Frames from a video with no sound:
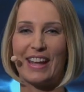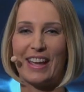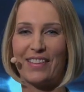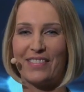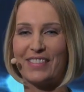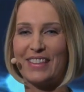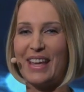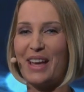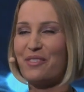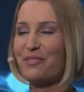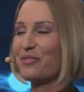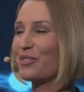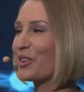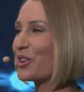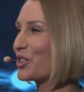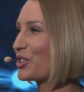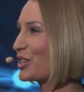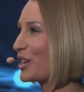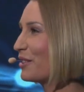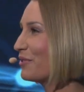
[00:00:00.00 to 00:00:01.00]
And
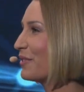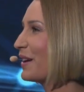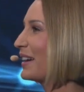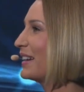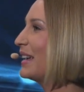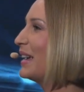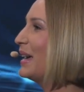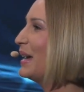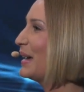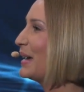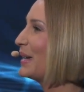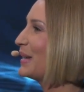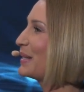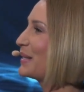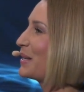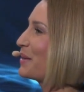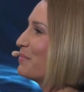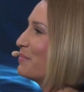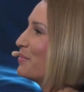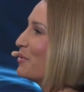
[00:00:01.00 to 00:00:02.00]
therefore, Stefan
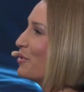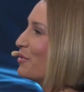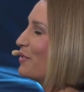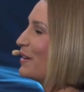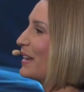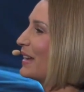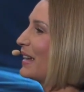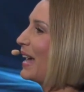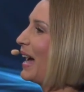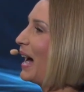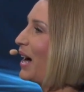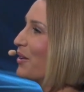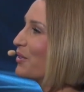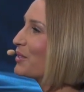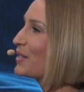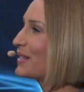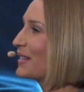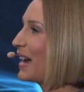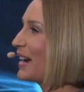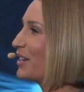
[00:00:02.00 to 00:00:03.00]
is moving
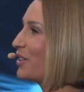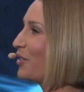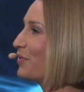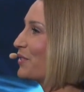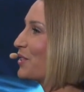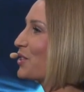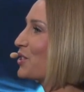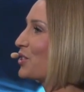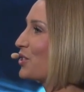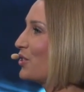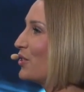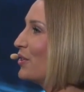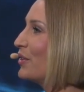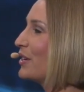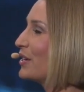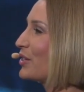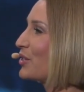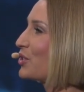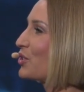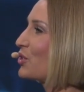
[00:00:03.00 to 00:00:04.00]
outside of the
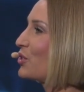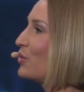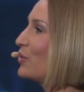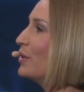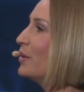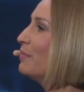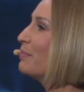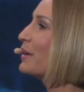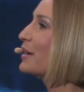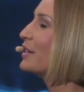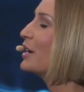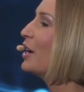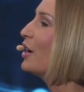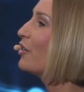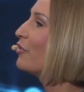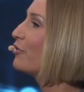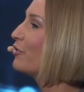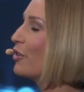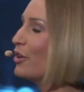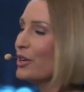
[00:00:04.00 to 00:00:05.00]
studio soon. But
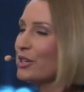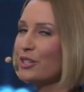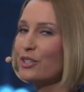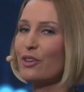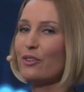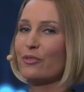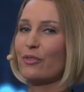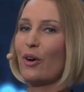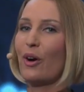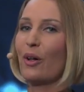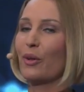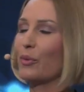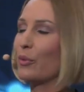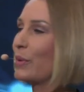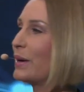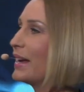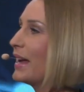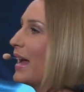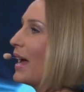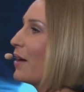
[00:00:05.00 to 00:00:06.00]
first of all,
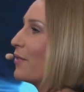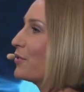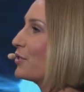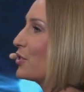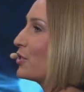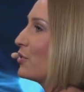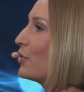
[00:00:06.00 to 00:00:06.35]
we have to